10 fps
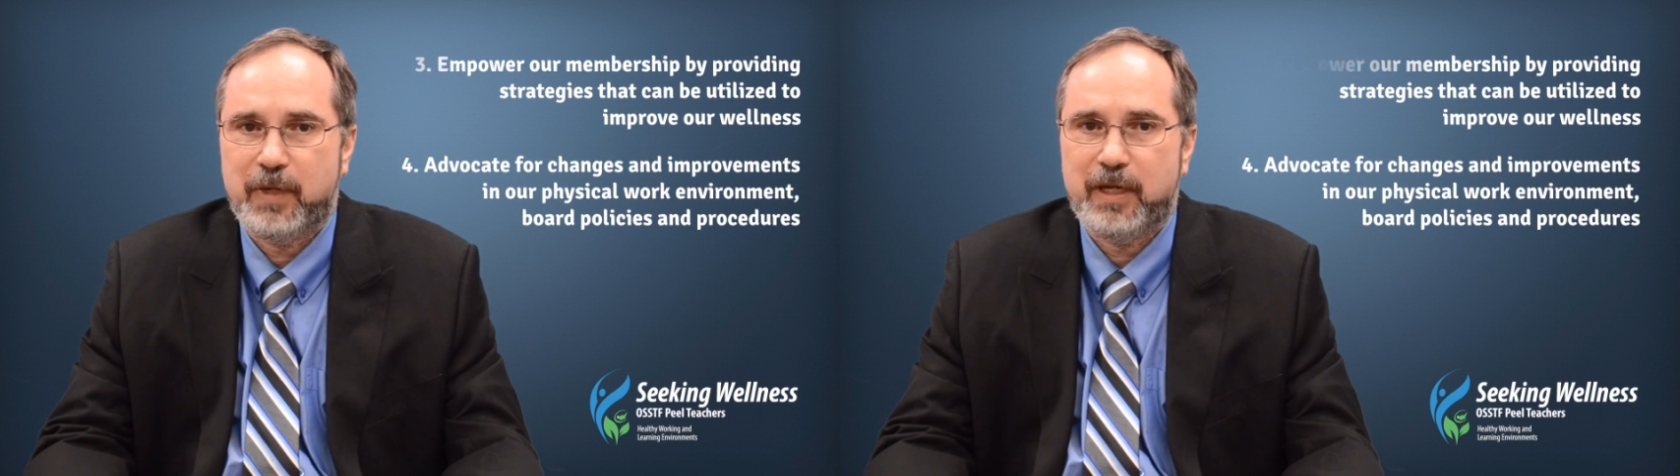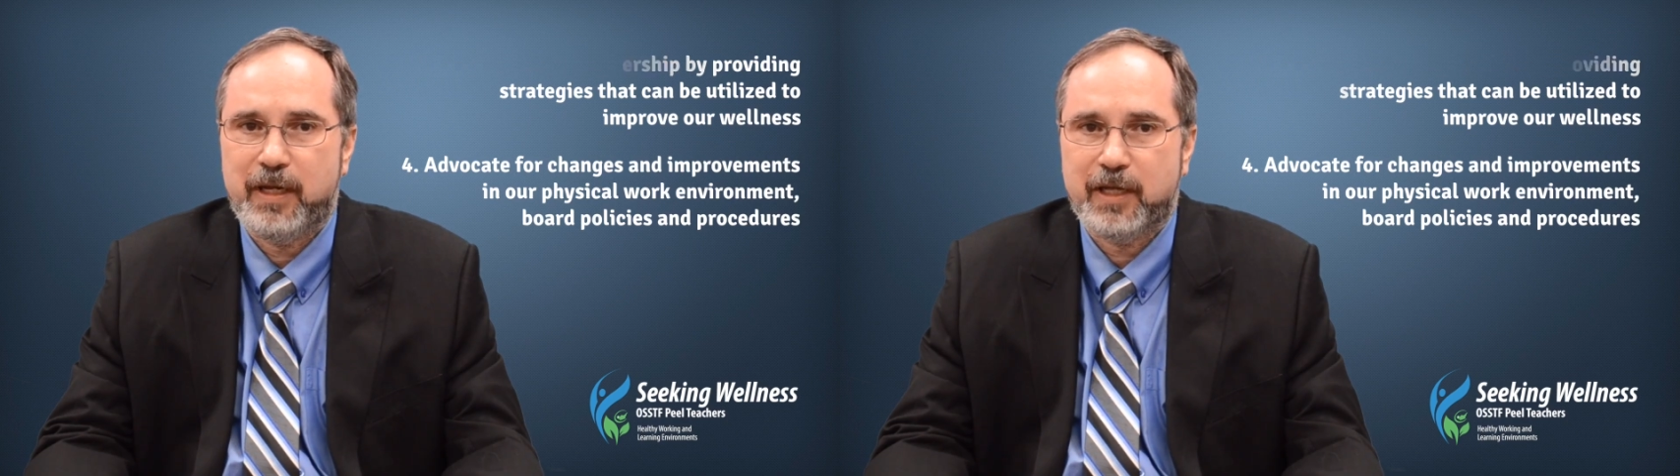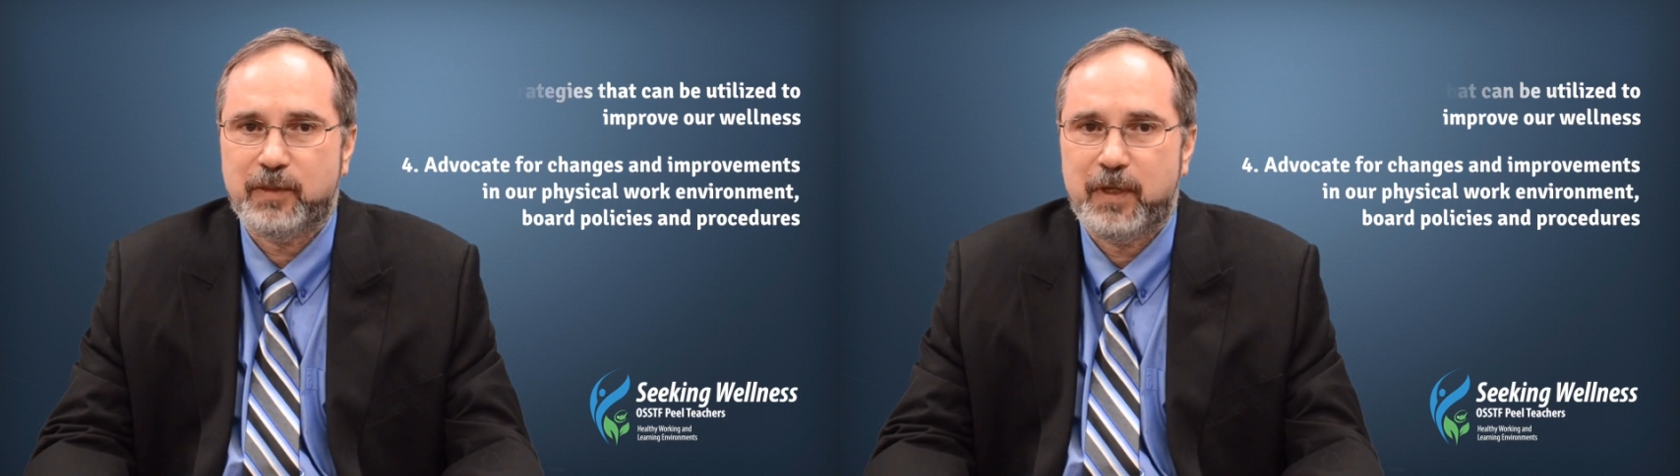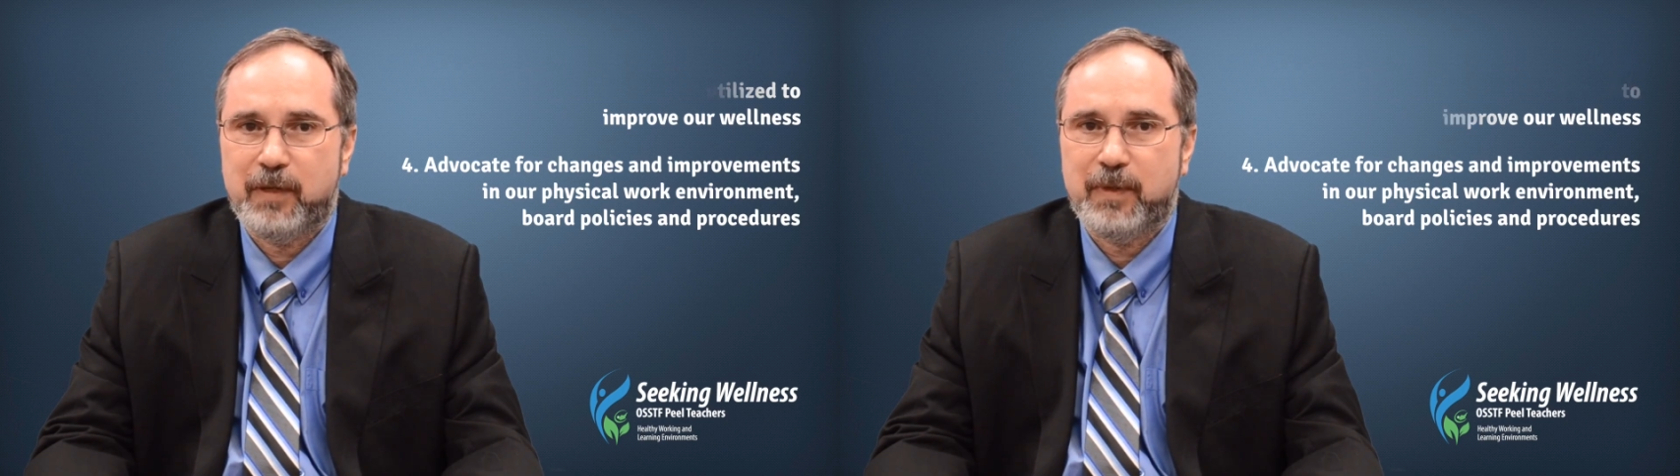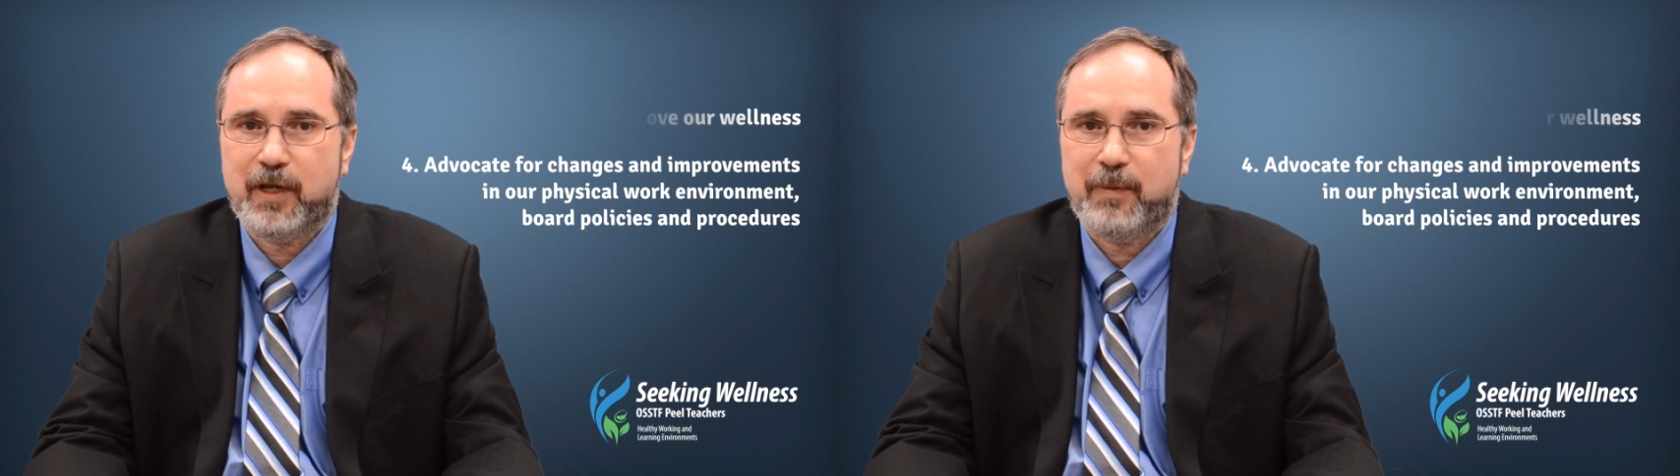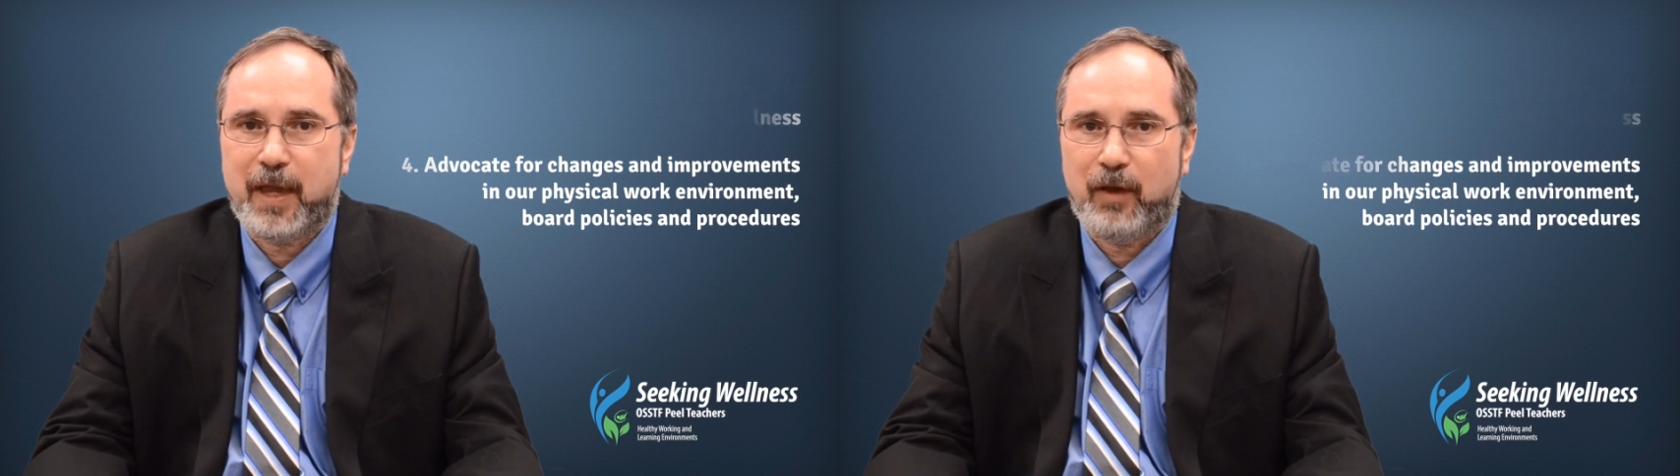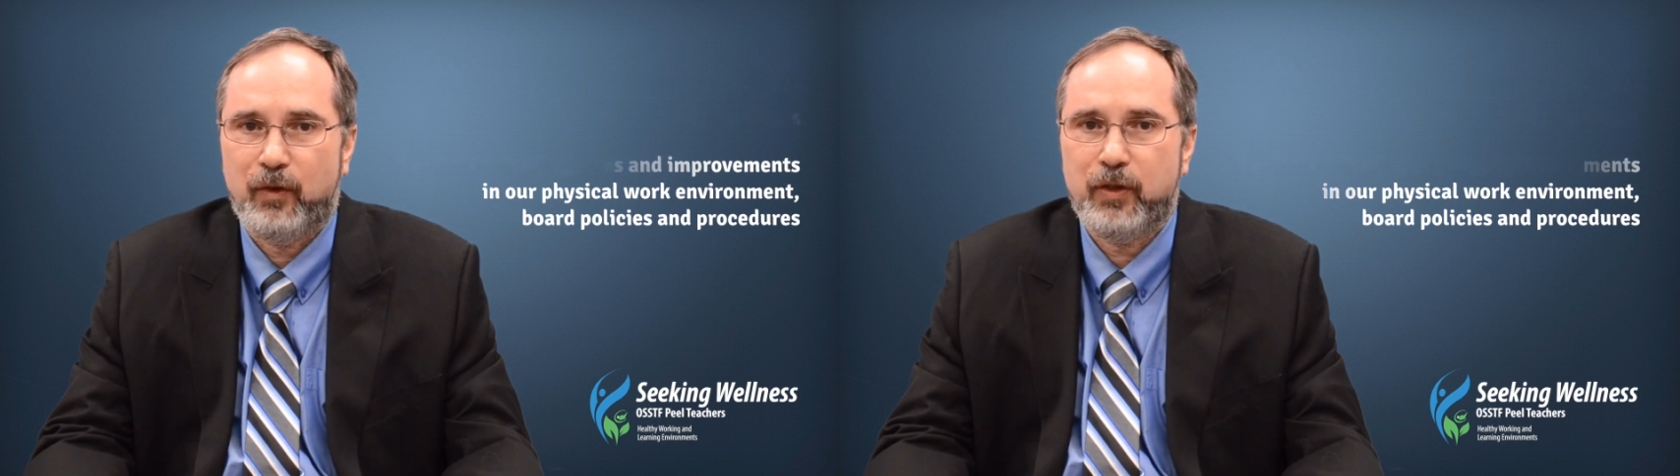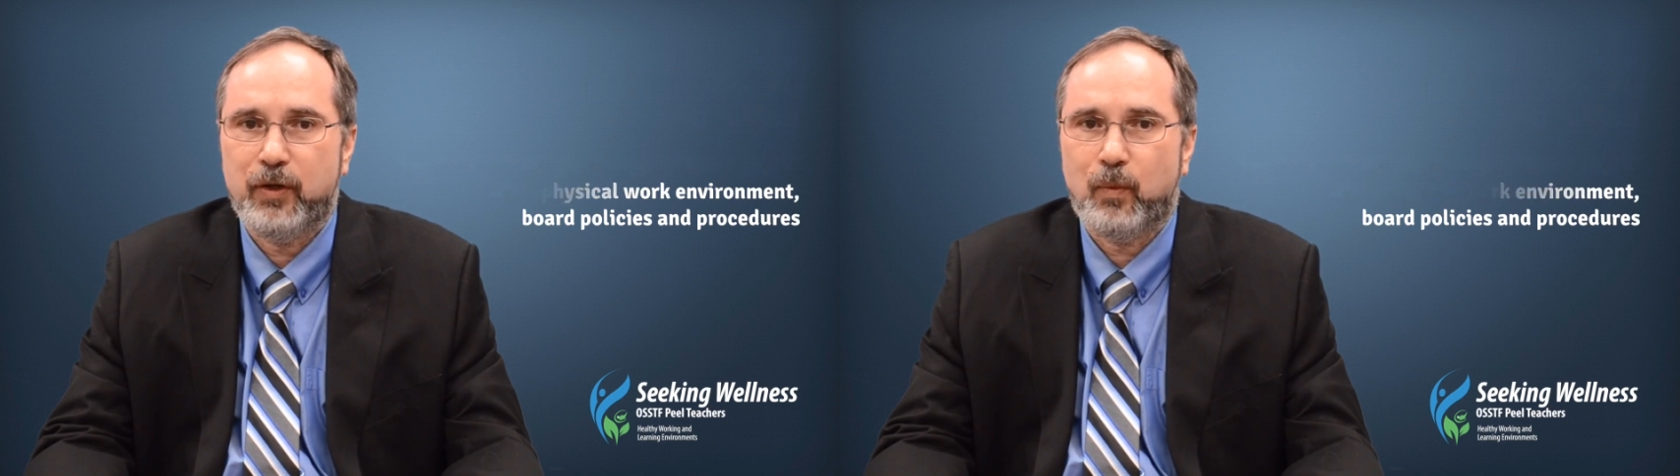PDSB become
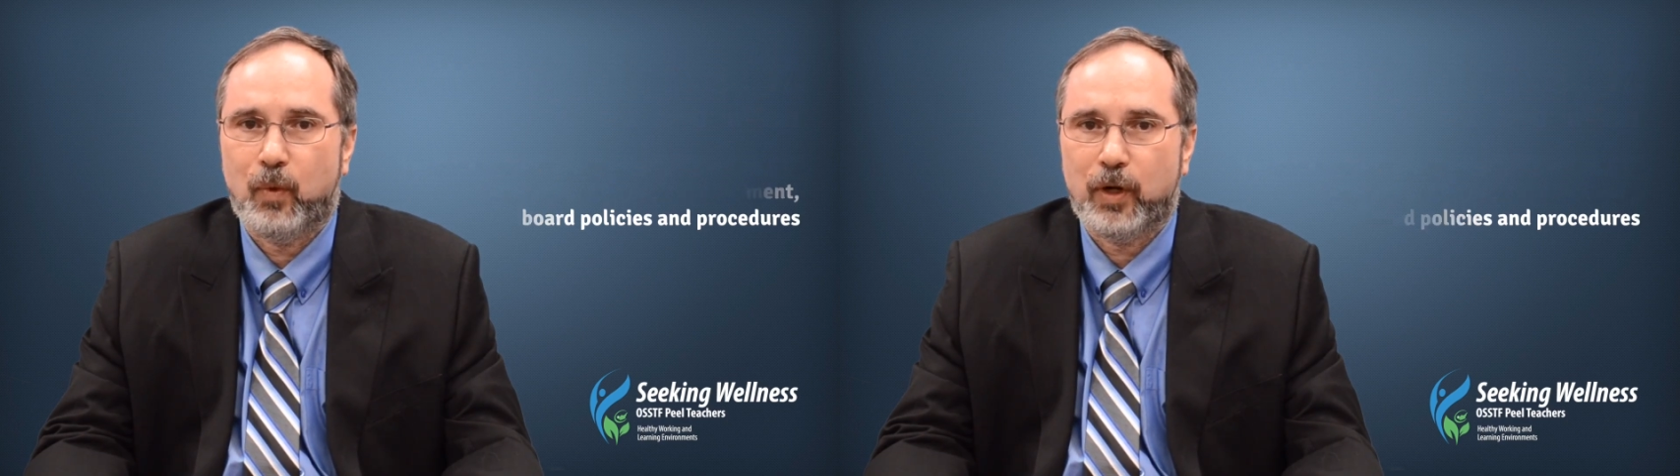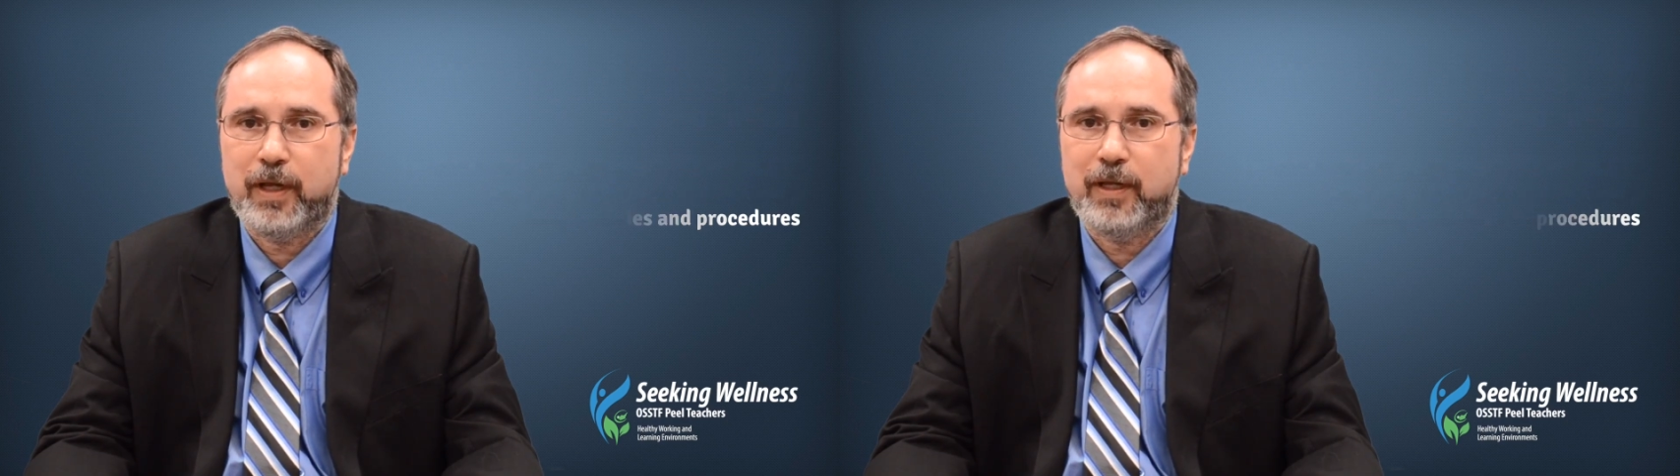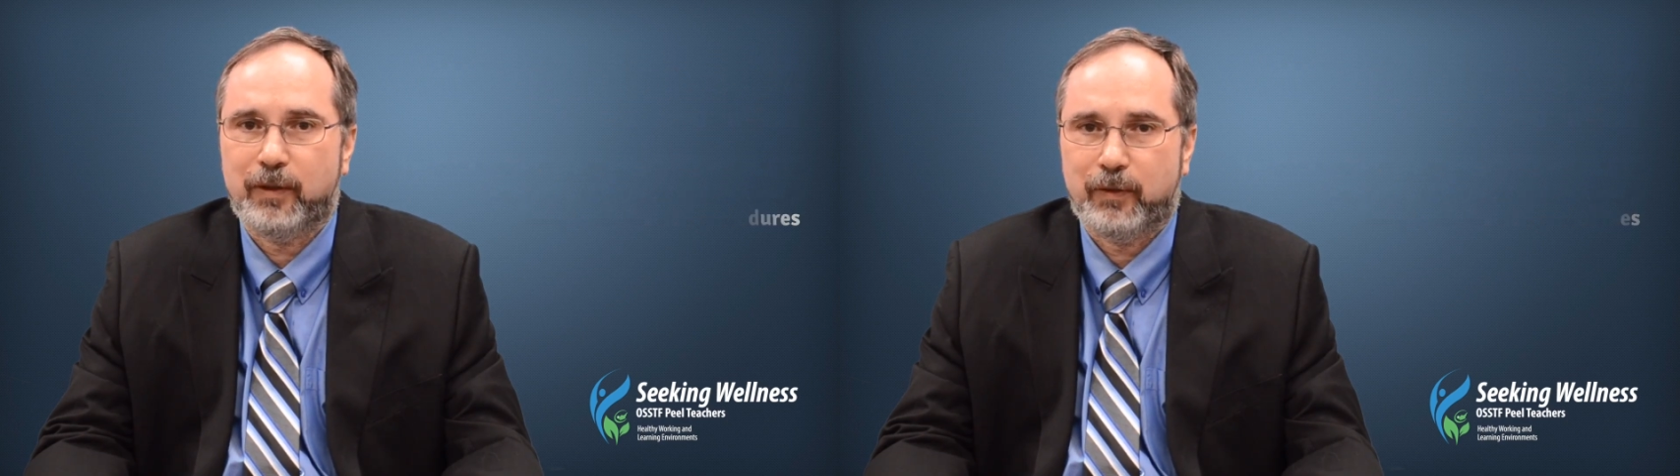healthier working and